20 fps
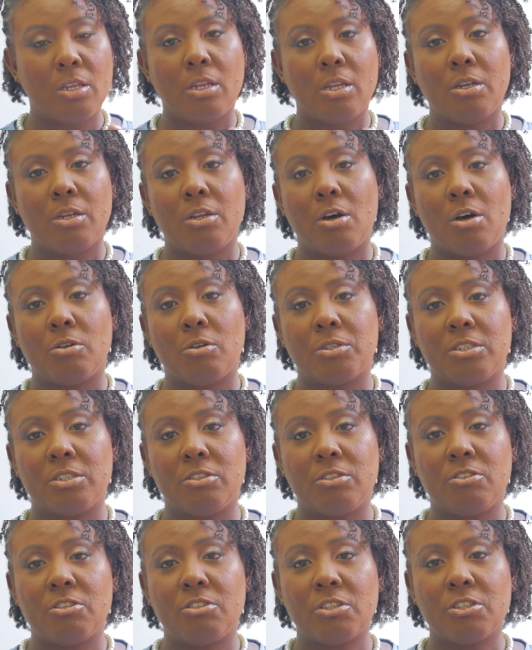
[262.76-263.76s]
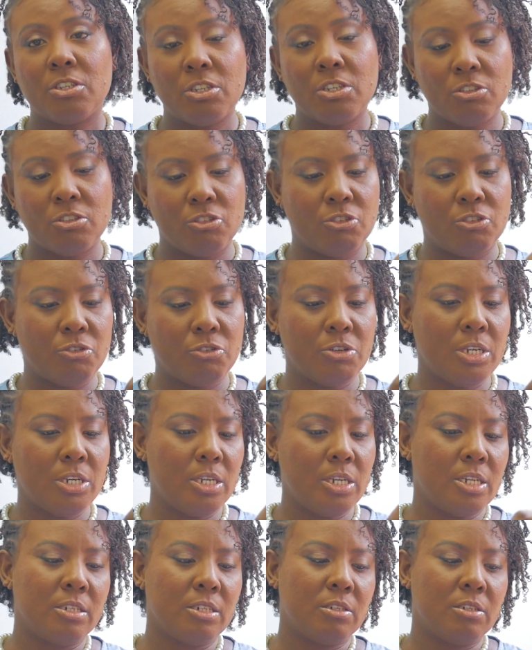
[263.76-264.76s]
Now the tertiary
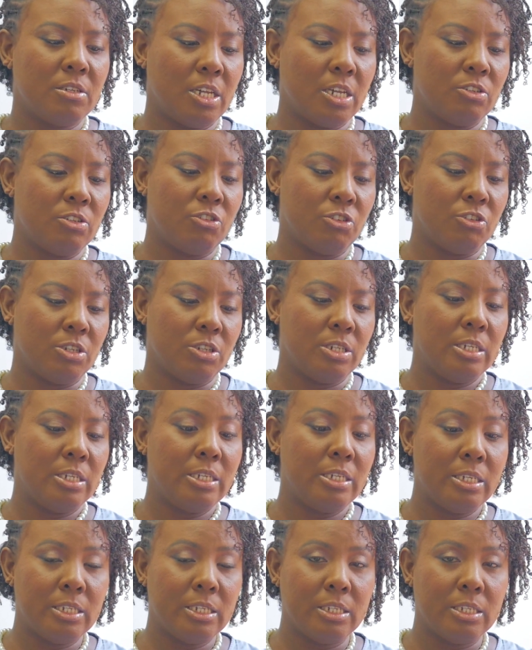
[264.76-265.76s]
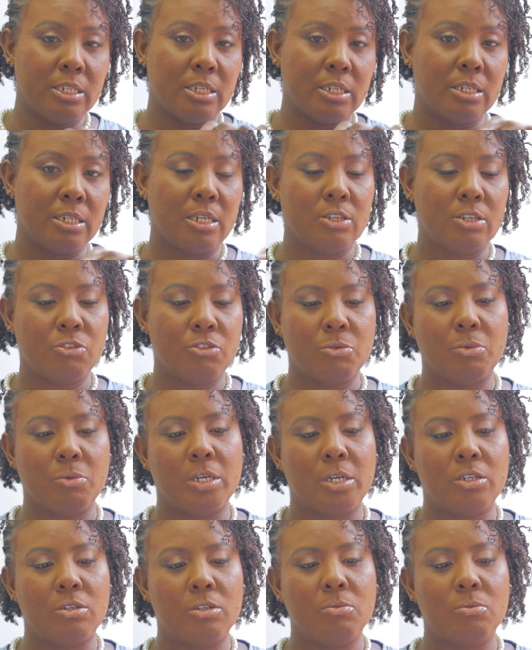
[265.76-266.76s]
intention healing, that's
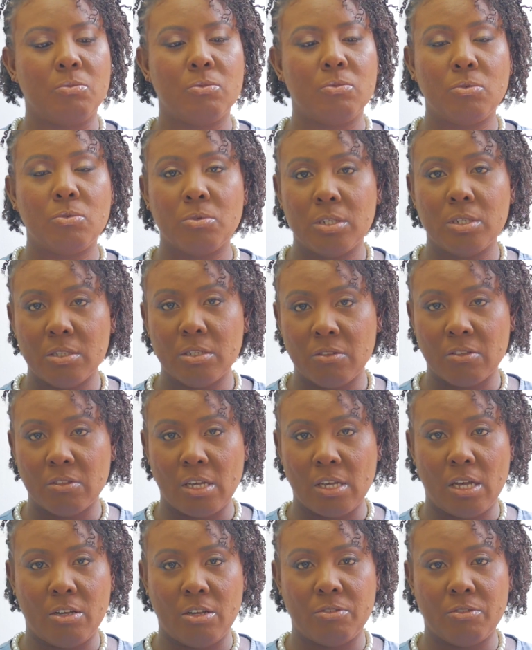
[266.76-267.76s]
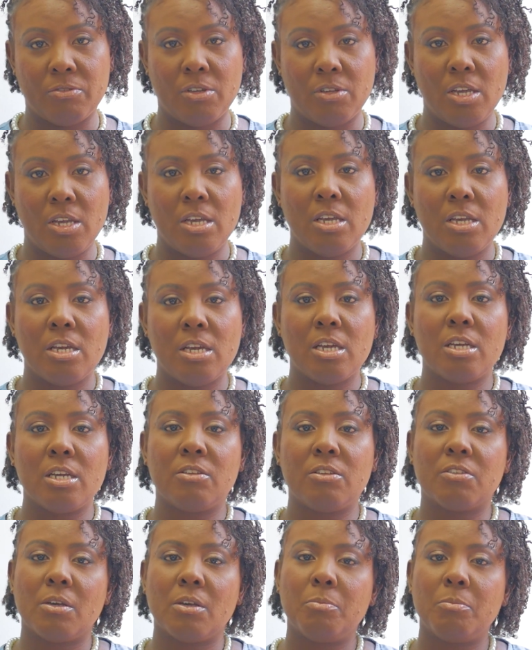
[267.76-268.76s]
when the wound itself,
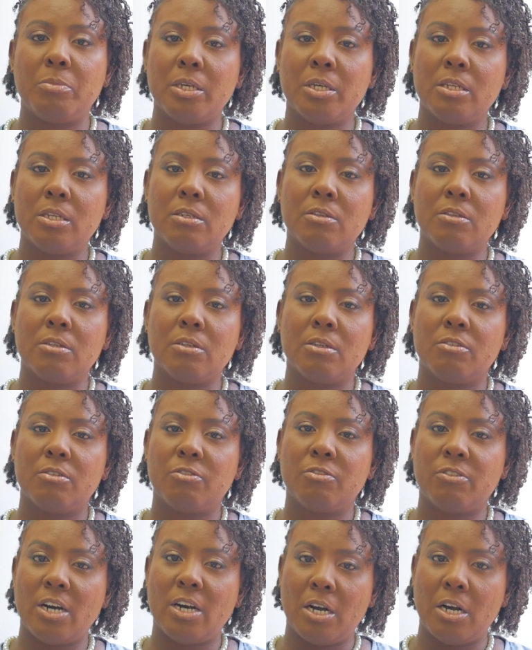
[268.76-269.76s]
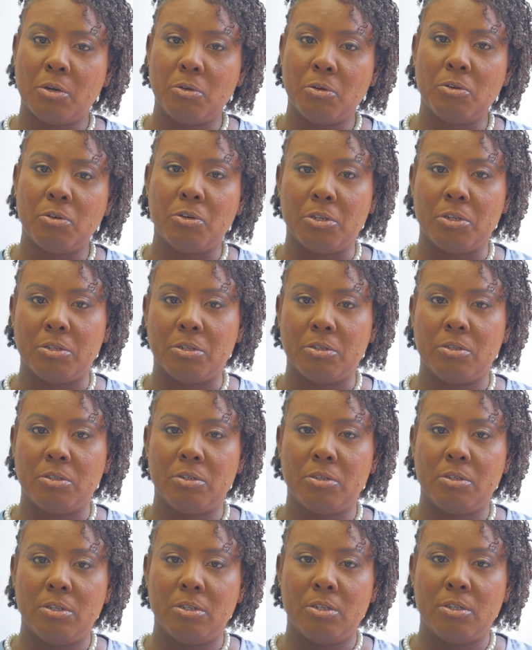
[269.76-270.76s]
it's a bit far gone,
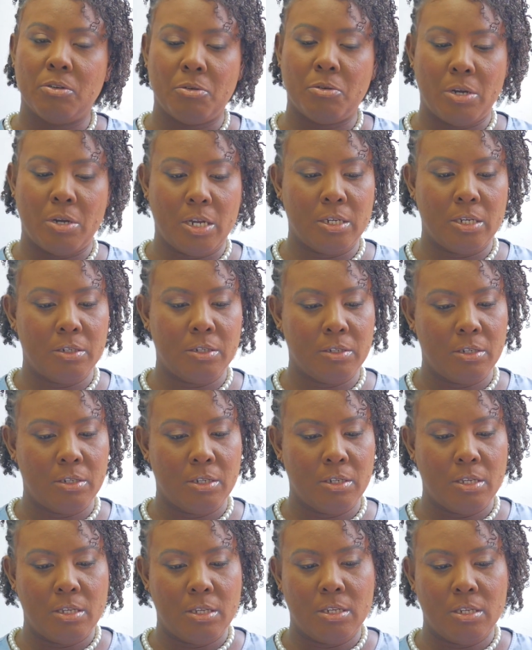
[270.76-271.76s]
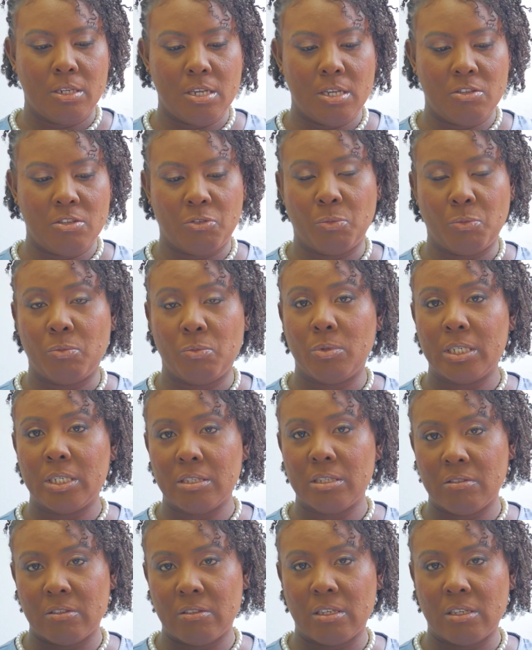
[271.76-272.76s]
right? It's
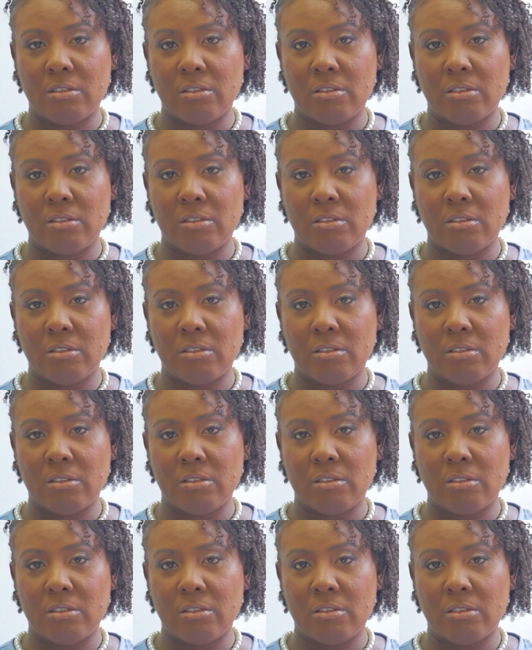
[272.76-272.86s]
worse than